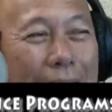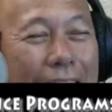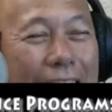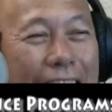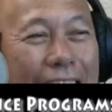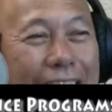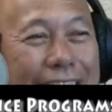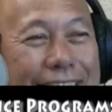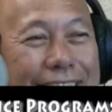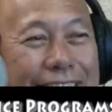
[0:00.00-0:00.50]

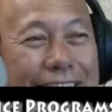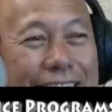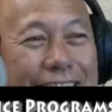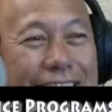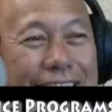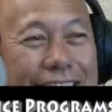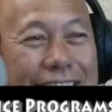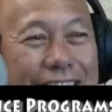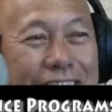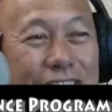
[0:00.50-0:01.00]
And
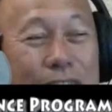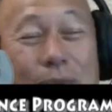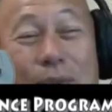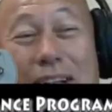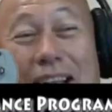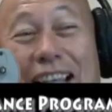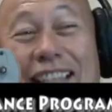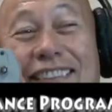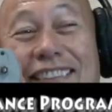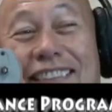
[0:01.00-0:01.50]
so
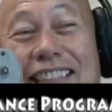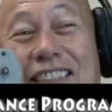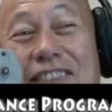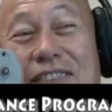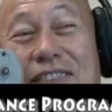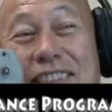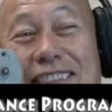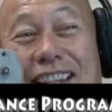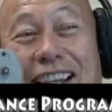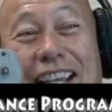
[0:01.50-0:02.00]
what I said
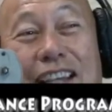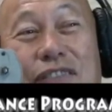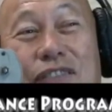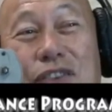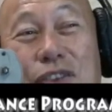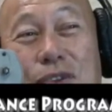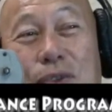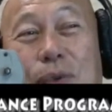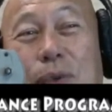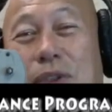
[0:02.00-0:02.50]
was I have
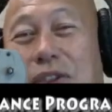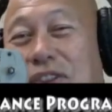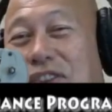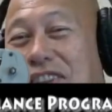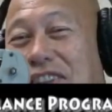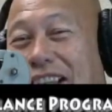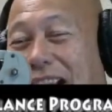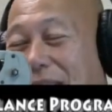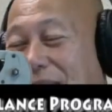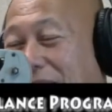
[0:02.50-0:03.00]
2 words
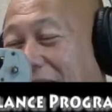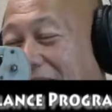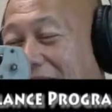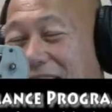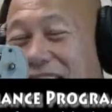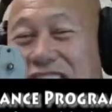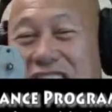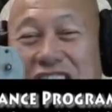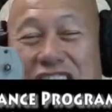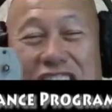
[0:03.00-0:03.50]
that I would like
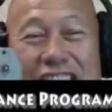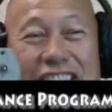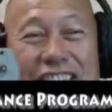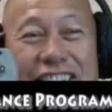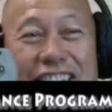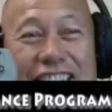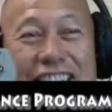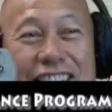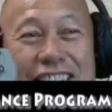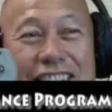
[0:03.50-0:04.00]
to
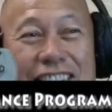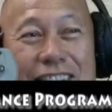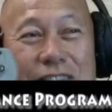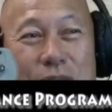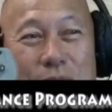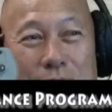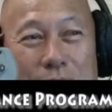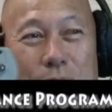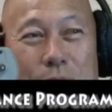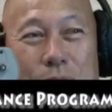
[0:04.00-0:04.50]
share, and the
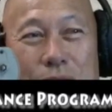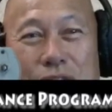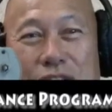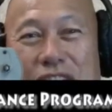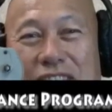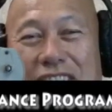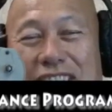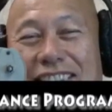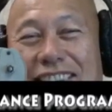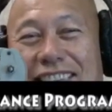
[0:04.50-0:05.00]
one
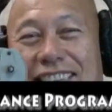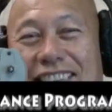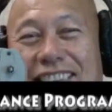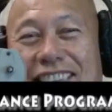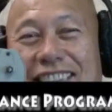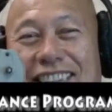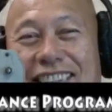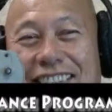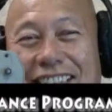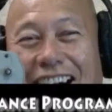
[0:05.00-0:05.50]
word is
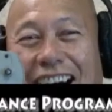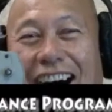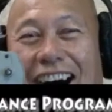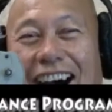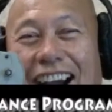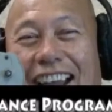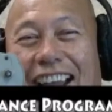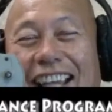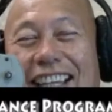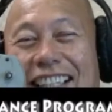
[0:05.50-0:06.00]

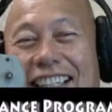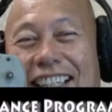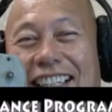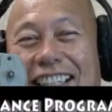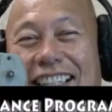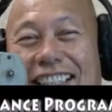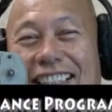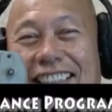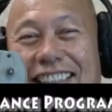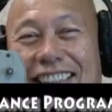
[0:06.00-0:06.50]
die,
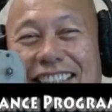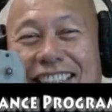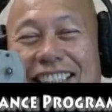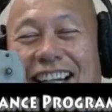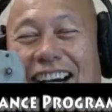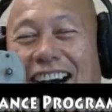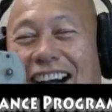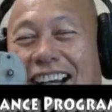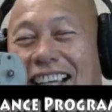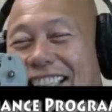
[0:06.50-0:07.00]

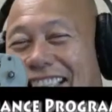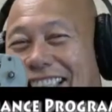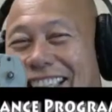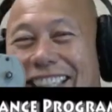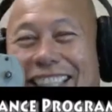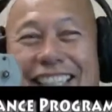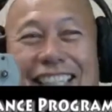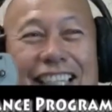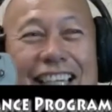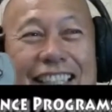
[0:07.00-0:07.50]

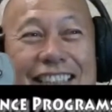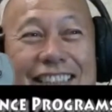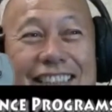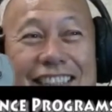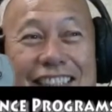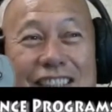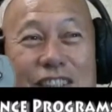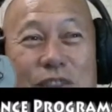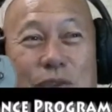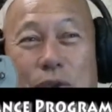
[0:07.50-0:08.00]
D-I-E, and the
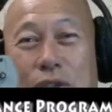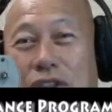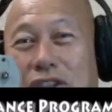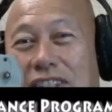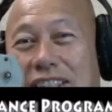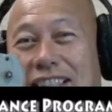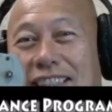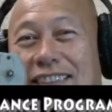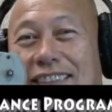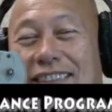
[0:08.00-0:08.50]
other
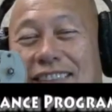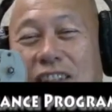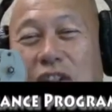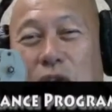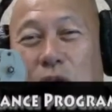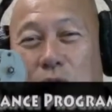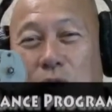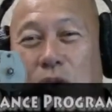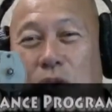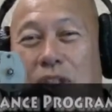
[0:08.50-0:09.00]
word is
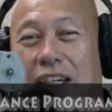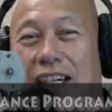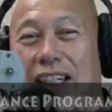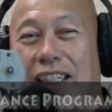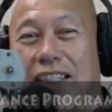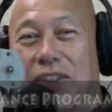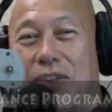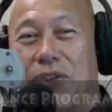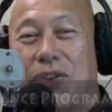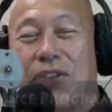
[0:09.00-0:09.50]

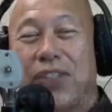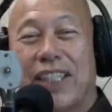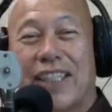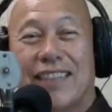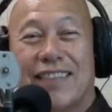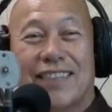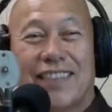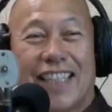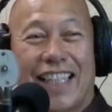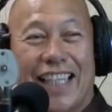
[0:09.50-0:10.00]
Ola,
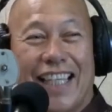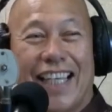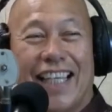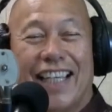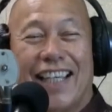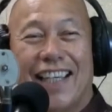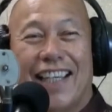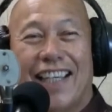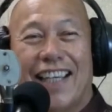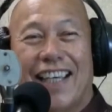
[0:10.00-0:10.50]

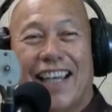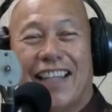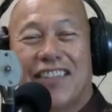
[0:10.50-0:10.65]
O-L-A. And